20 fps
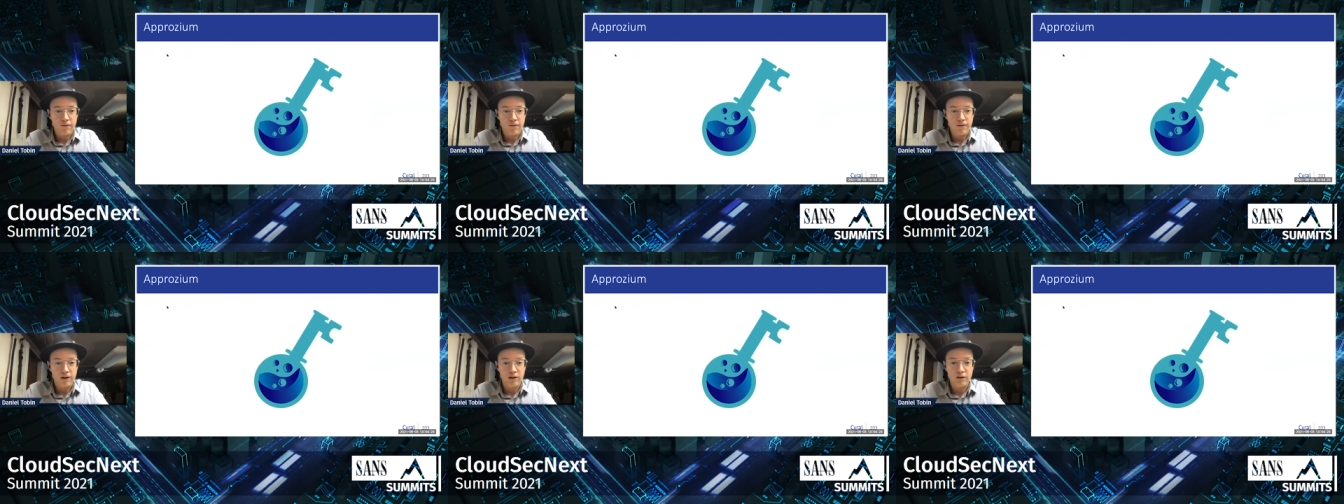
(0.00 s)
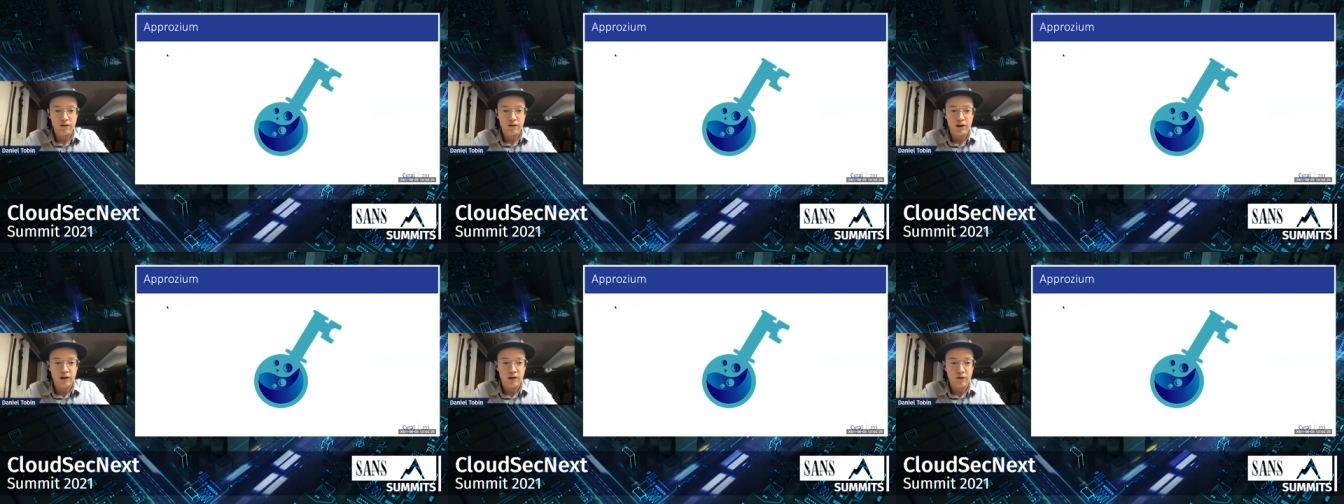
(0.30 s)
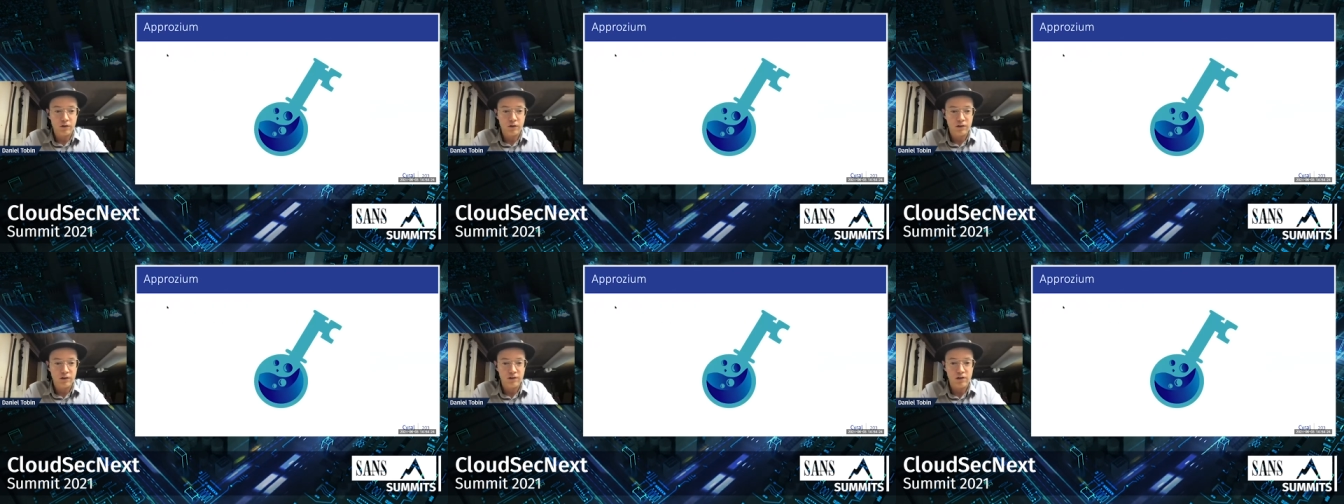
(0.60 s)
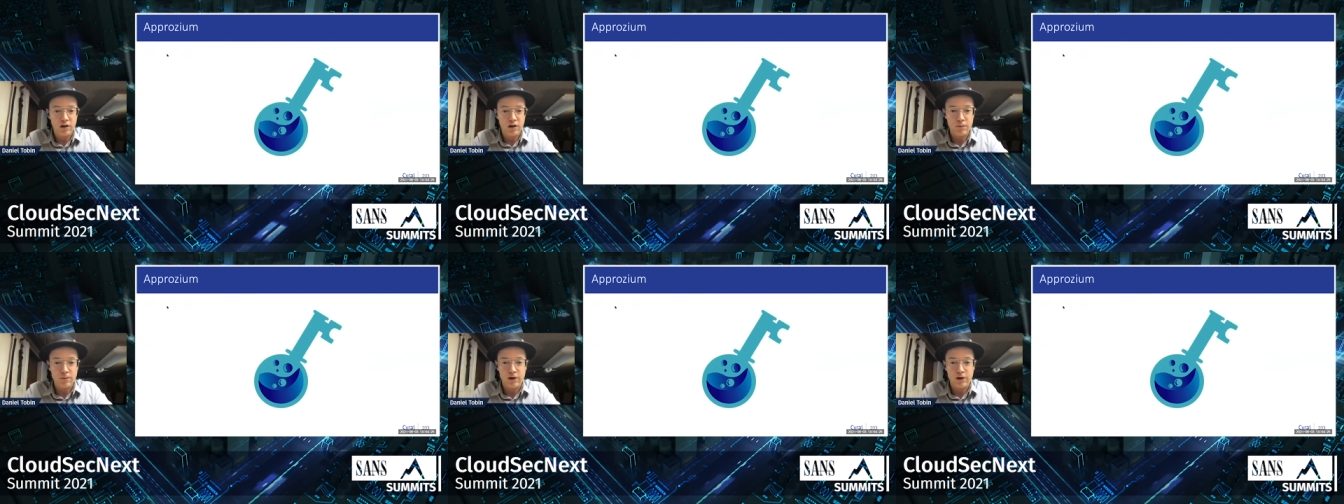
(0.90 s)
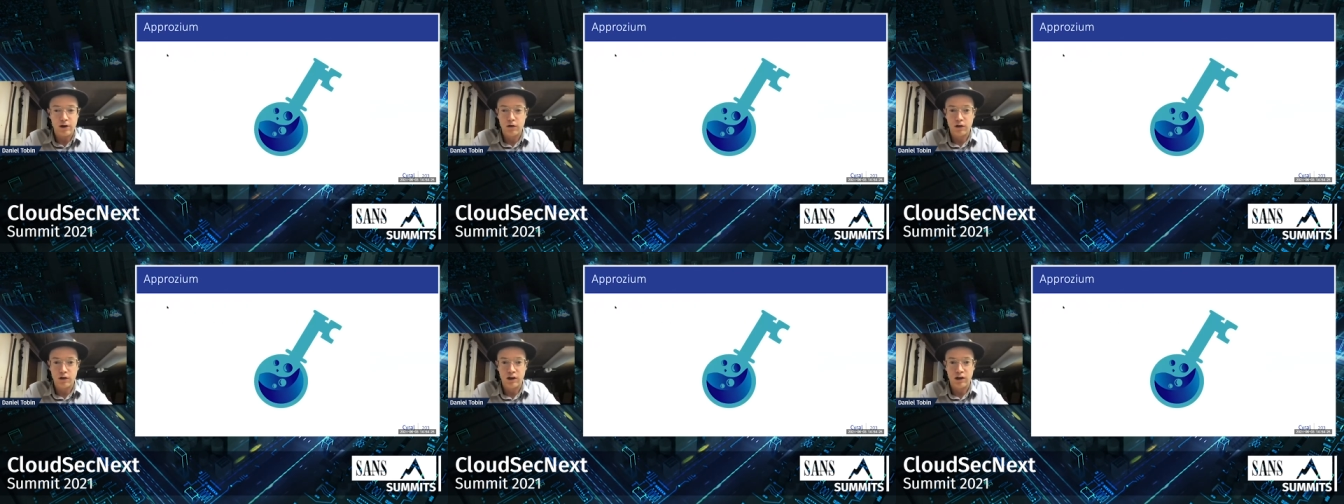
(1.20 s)
finally, I want to talk
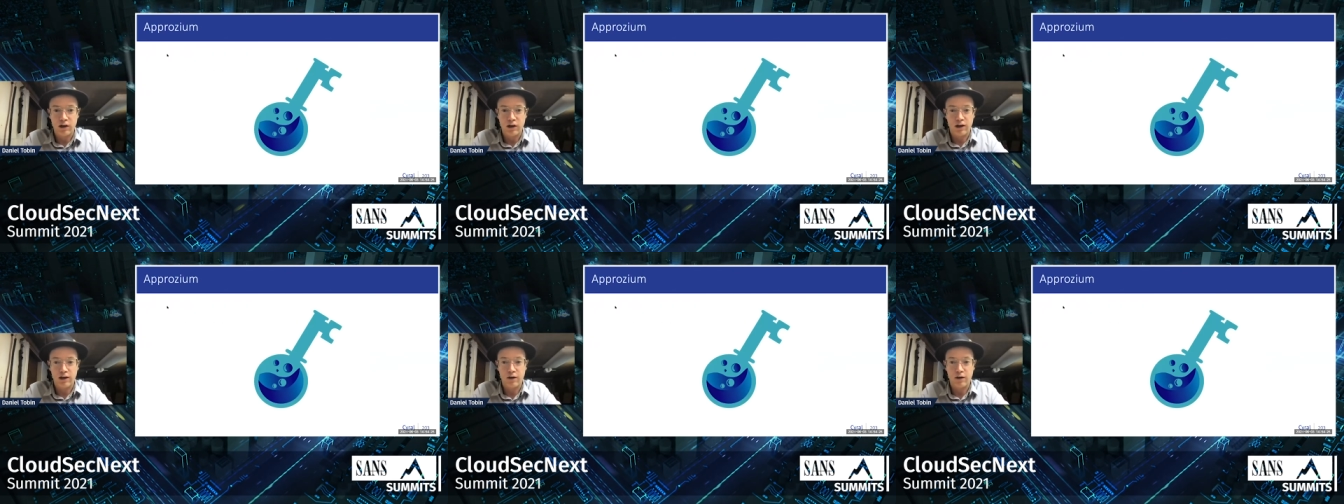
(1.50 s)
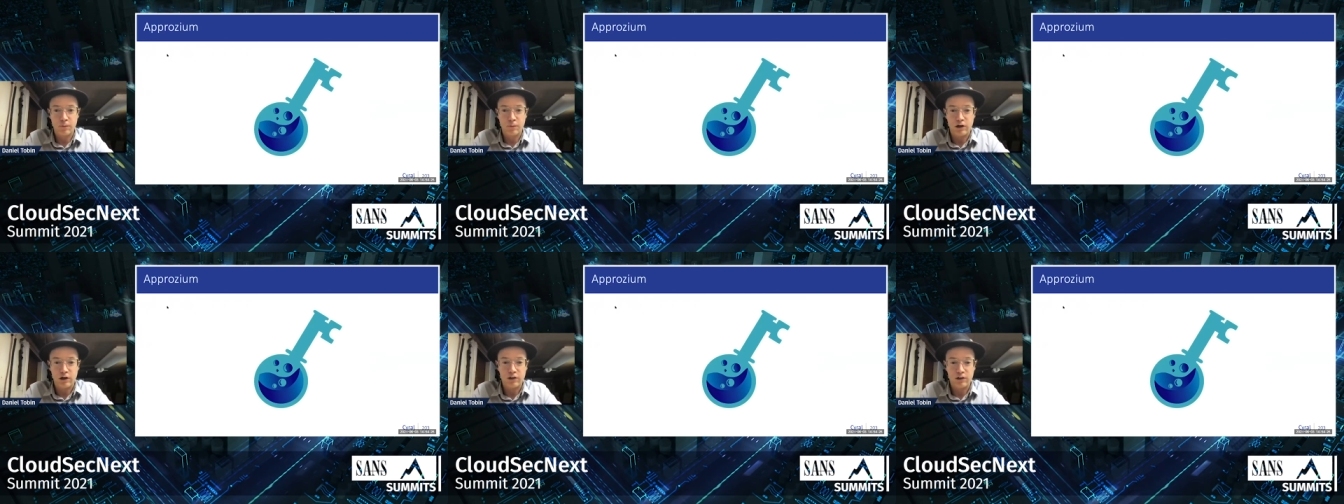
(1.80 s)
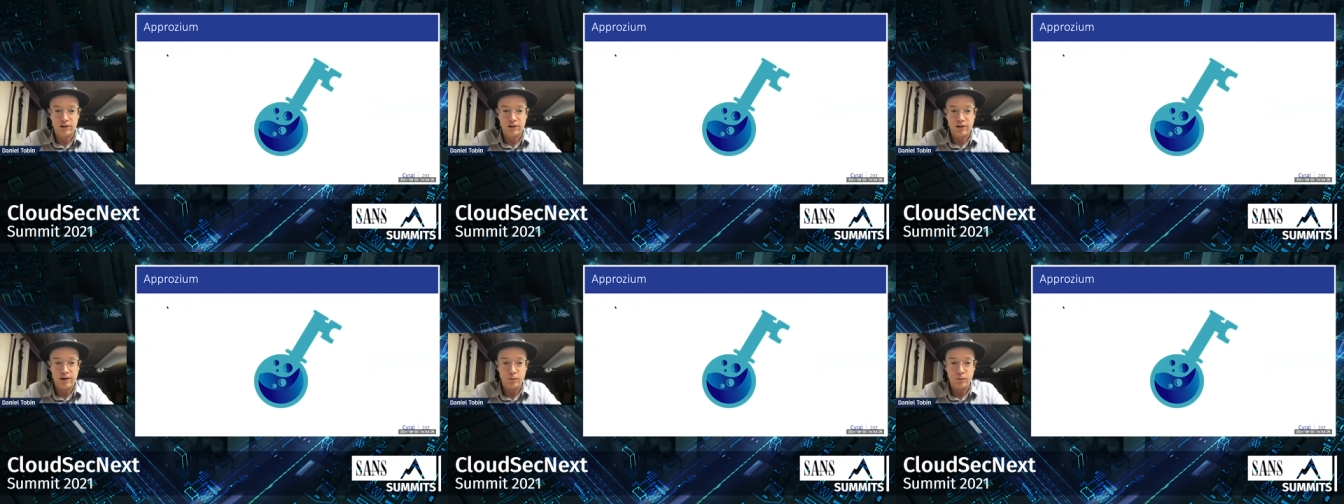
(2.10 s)
about a project that